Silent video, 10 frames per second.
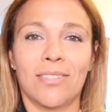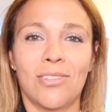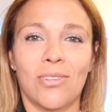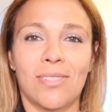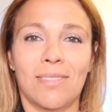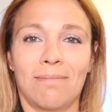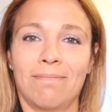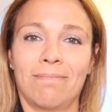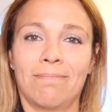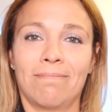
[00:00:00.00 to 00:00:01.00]
just
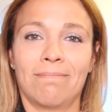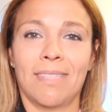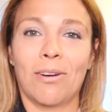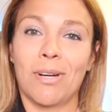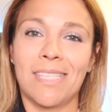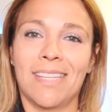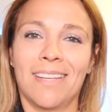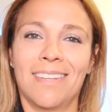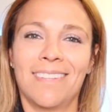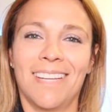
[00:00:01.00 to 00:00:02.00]

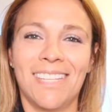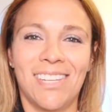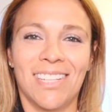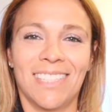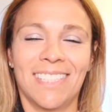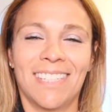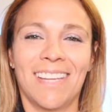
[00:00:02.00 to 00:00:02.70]
resting and chilling.